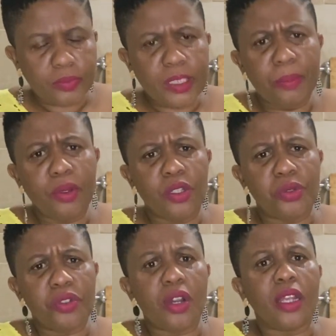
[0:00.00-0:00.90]
because we're
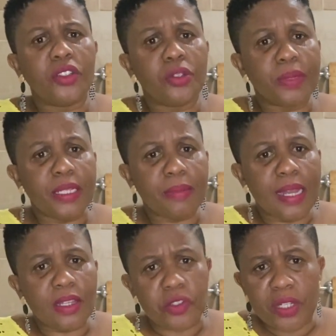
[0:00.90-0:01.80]
trying to
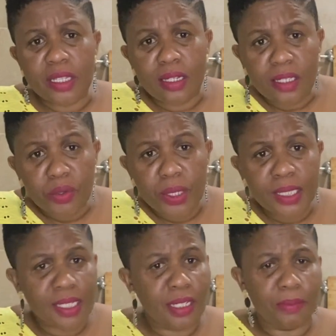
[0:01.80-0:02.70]
minimize on the
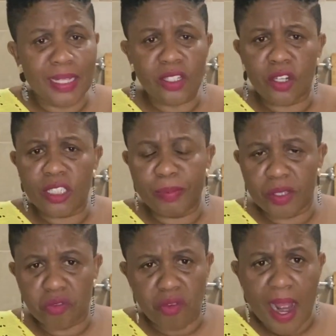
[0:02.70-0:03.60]
liquids. It must not be
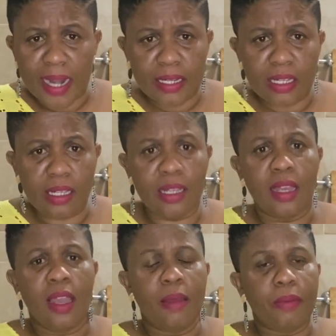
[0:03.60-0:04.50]
runny,
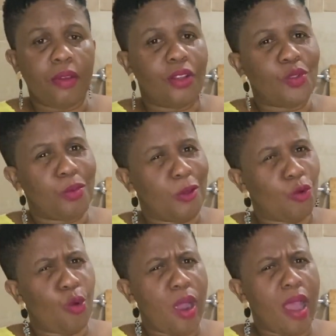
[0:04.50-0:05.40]
because
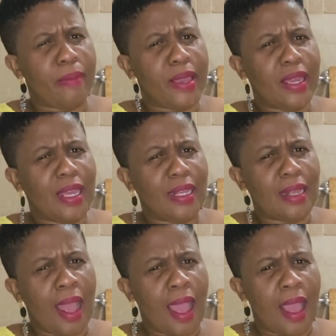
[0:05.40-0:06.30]
we are making
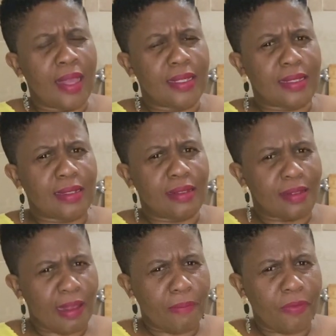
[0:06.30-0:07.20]

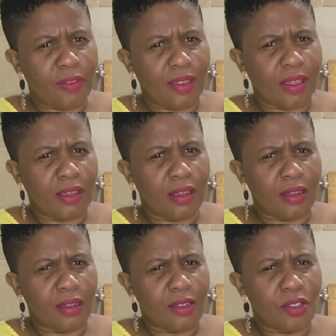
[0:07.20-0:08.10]
something
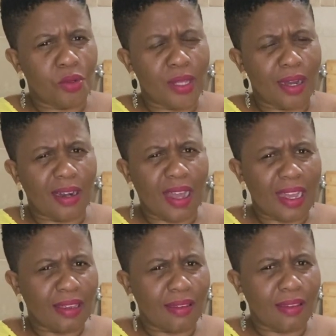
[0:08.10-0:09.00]
to the
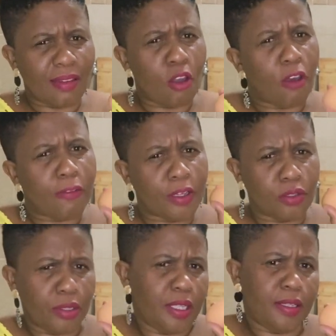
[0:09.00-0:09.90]
liking of a
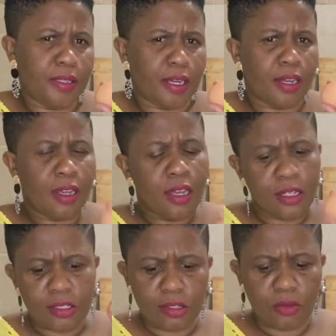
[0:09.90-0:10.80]
cookie here.
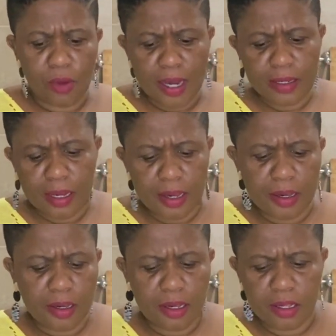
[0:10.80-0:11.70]
So 1 egg.